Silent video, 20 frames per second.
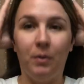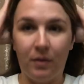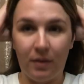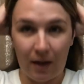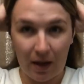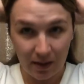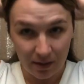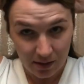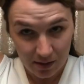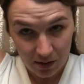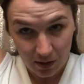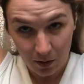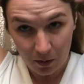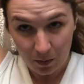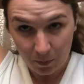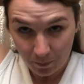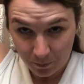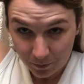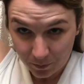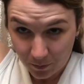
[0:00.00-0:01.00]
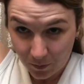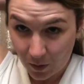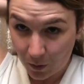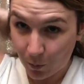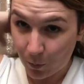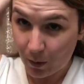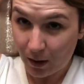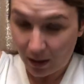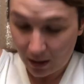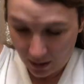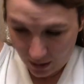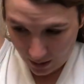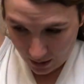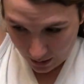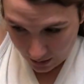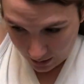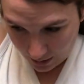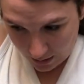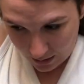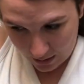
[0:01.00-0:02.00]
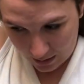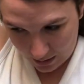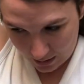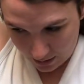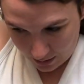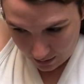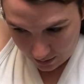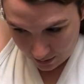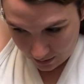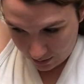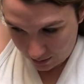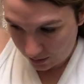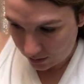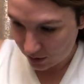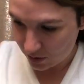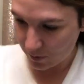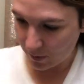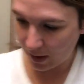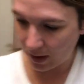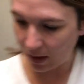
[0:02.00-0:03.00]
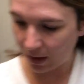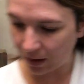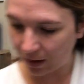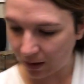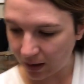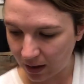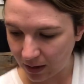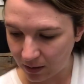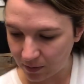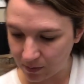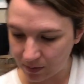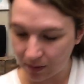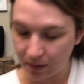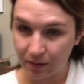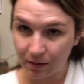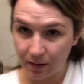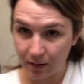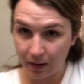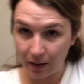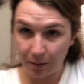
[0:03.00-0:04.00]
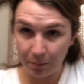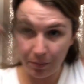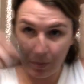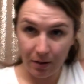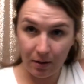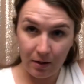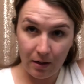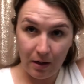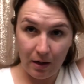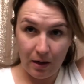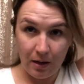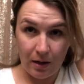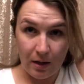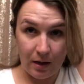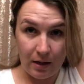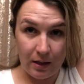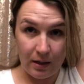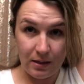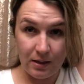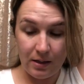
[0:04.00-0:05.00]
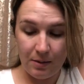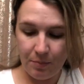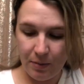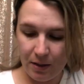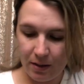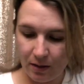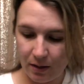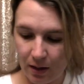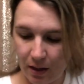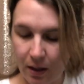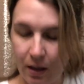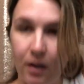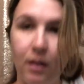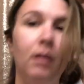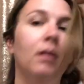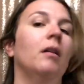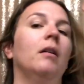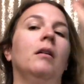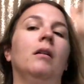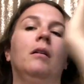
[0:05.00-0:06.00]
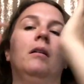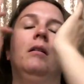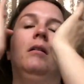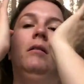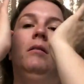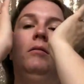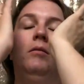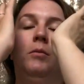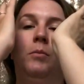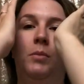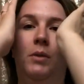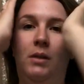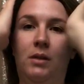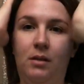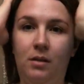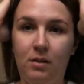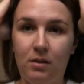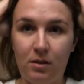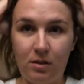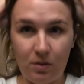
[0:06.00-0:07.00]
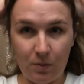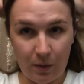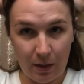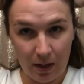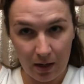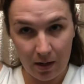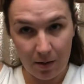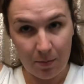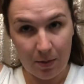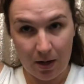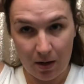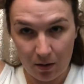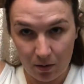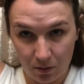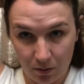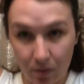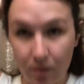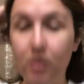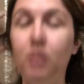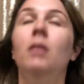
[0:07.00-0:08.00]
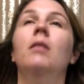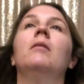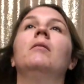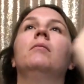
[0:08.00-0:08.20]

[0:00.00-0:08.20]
with that. So when I do my hair, I use a little clamp, and I typically do it in about